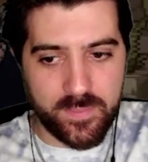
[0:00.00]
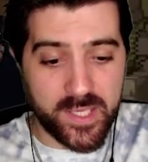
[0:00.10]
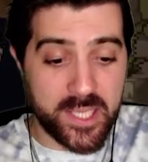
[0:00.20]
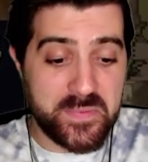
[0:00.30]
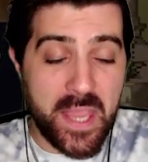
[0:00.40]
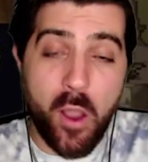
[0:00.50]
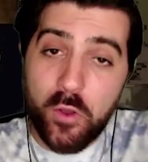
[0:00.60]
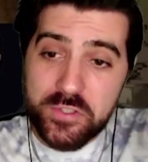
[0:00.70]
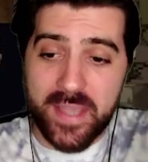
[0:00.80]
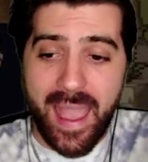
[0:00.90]
because we
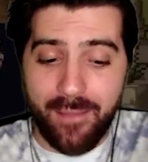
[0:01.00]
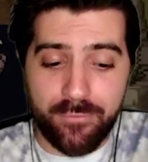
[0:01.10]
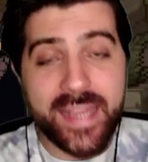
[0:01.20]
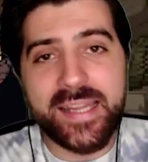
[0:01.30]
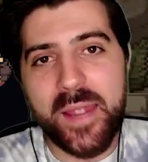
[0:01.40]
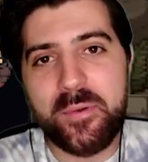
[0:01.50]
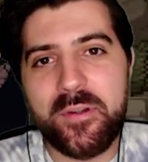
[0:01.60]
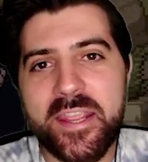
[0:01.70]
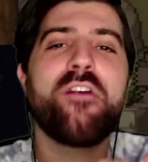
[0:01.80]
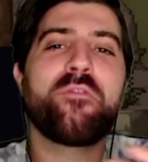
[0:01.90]
also have a
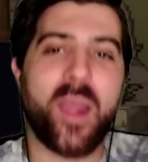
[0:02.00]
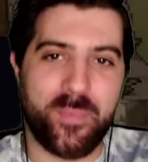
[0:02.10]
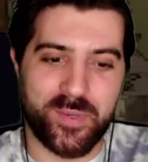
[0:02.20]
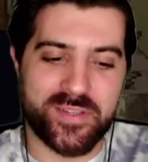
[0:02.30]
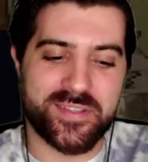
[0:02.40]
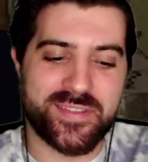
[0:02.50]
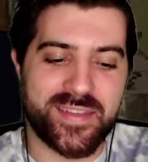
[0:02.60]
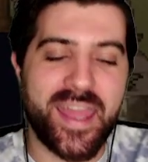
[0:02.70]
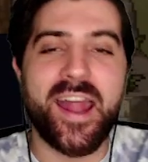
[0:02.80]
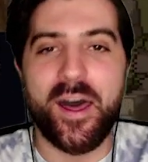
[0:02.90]
library of
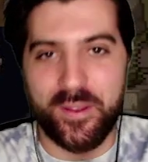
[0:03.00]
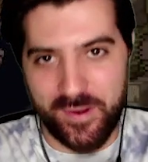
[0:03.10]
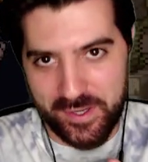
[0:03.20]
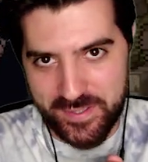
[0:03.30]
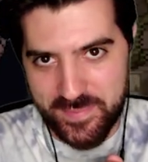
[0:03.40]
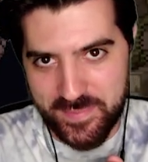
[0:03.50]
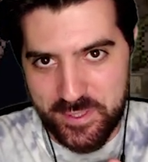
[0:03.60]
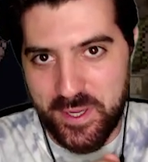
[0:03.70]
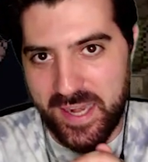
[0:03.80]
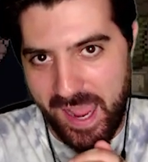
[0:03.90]
weapons and other items
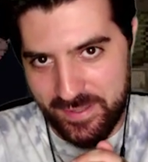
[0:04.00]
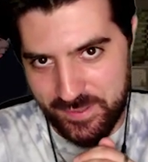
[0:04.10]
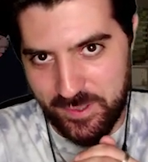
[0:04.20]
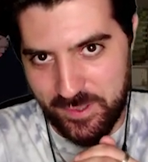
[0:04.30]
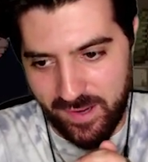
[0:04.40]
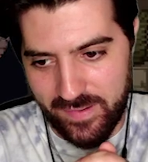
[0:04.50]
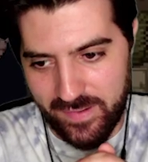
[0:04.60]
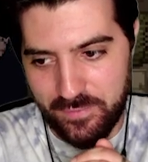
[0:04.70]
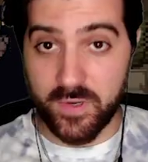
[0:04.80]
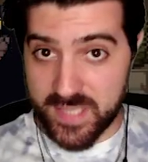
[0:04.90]
you can add to your
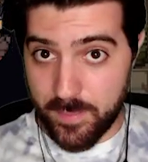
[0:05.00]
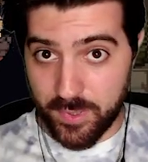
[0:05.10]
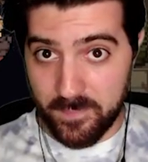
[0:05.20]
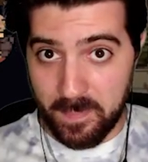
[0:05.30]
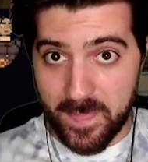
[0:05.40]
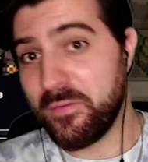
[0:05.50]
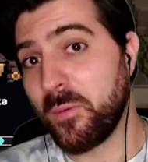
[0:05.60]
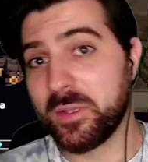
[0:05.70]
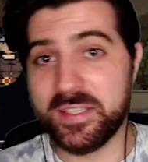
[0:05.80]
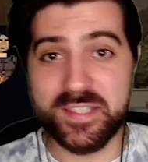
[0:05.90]
character. For example, if I
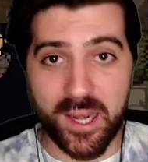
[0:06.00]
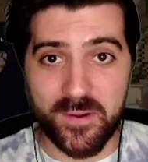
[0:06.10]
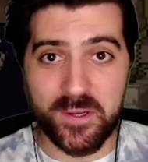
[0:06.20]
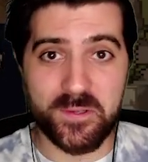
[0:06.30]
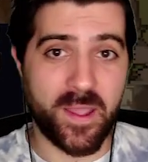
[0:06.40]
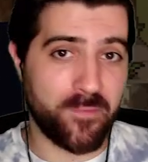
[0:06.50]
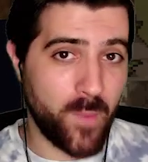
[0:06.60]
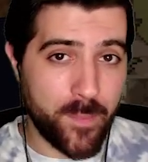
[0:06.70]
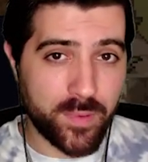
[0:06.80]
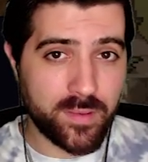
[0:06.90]
want this character to have a
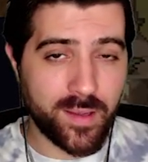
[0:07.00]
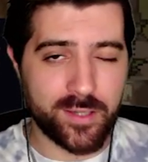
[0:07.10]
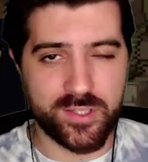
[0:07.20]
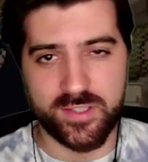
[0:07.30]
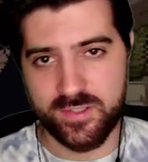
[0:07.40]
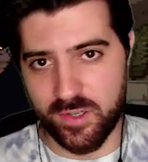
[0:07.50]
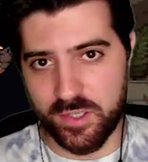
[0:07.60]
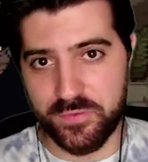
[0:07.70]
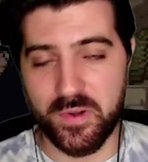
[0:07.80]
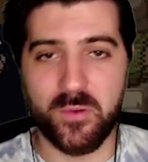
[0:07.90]
weapon, I'll just
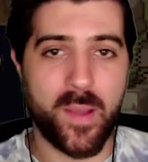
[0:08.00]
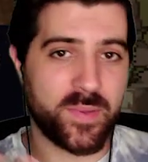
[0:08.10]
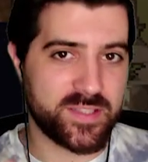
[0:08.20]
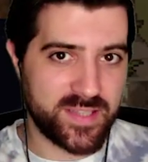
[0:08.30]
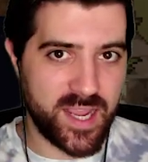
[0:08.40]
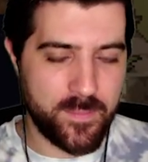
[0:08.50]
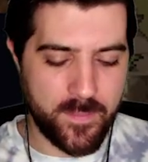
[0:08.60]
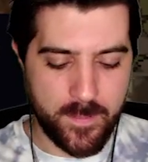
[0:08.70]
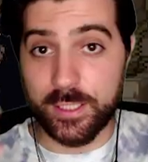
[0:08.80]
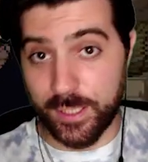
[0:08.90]
search for the weapon's
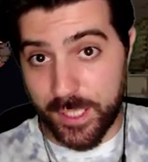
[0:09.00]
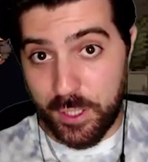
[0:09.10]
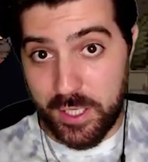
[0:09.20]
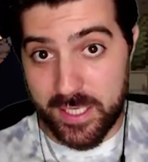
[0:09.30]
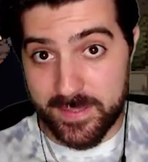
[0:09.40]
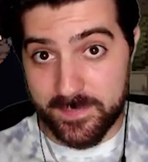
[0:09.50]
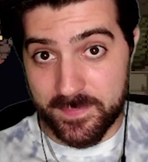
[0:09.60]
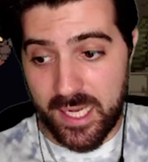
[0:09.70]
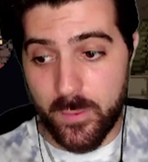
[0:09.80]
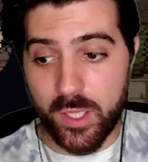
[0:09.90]
name, click on it,
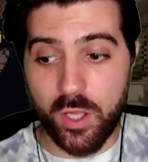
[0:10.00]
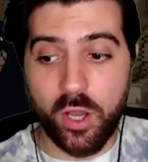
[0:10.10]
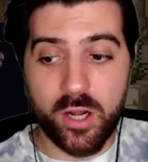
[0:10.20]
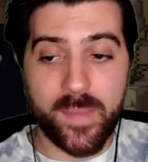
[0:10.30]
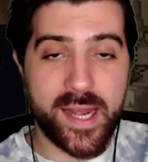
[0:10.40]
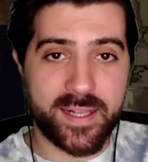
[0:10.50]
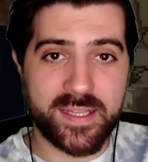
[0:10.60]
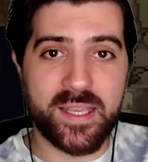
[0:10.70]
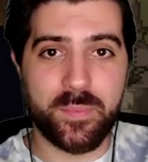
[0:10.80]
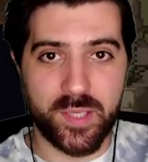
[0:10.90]
and it will
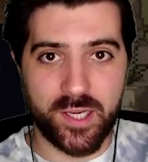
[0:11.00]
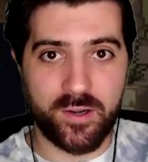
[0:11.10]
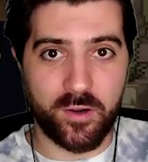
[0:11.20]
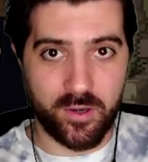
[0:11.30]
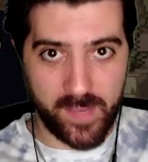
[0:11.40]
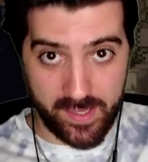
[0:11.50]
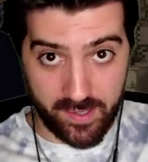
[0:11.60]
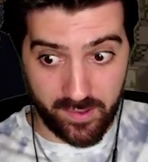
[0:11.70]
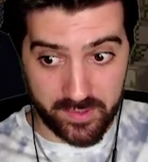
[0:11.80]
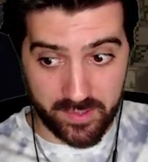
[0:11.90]
automatically appear on my
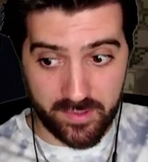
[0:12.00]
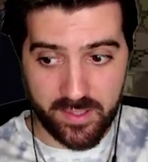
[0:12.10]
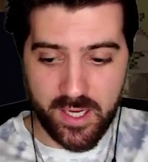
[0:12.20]
character.